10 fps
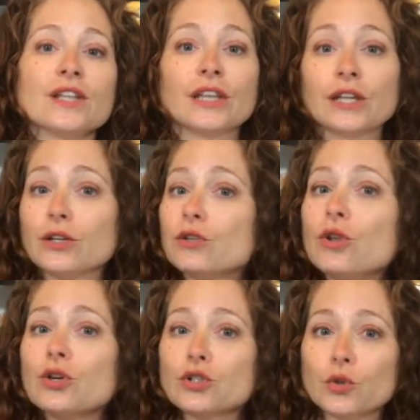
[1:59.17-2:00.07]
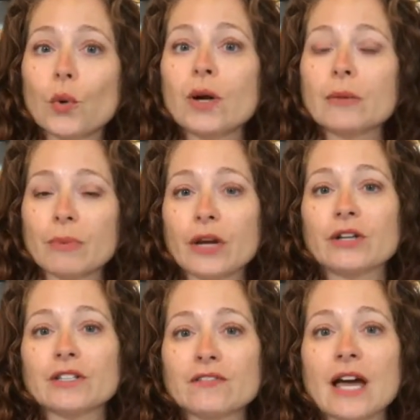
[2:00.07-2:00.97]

little short periods of